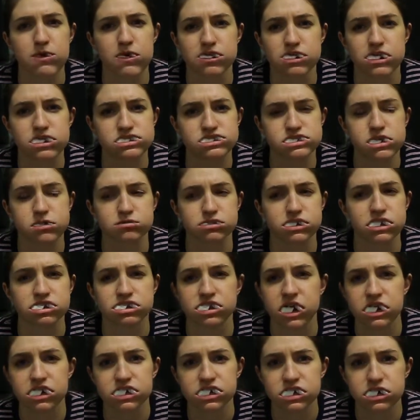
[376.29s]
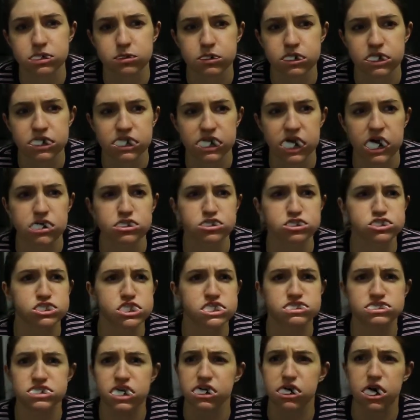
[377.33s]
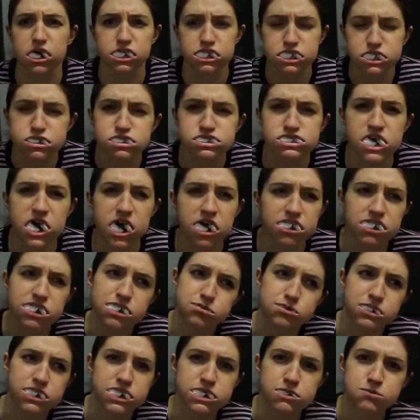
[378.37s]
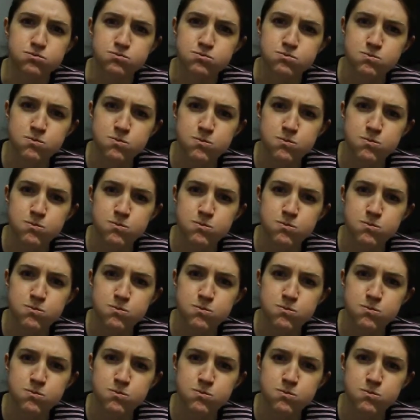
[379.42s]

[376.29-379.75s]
Like, that's something they need to work out. And she's like, are you telling me